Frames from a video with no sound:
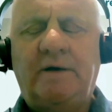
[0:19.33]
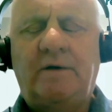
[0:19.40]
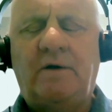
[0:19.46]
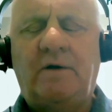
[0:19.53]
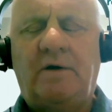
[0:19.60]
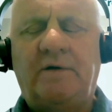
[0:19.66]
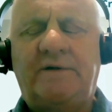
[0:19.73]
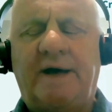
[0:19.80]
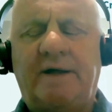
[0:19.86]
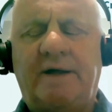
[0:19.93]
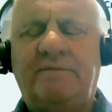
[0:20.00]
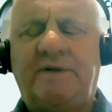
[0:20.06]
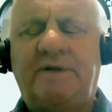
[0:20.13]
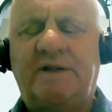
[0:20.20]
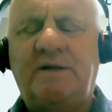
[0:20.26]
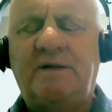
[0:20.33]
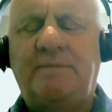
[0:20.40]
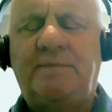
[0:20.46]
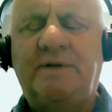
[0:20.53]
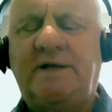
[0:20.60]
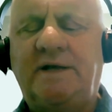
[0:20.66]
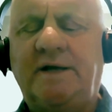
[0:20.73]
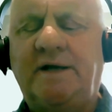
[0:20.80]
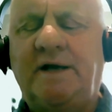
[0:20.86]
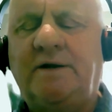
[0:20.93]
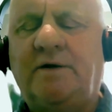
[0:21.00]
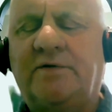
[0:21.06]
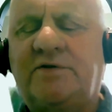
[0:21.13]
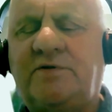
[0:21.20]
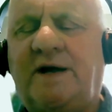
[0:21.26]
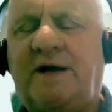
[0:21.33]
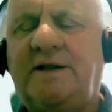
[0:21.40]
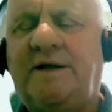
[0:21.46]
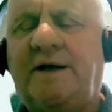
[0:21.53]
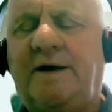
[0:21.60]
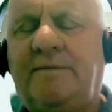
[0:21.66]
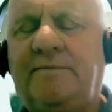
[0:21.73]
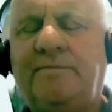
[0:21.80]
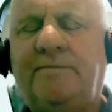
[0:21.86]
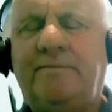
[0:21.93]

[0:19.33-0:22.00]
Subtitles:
context of disability in Australia.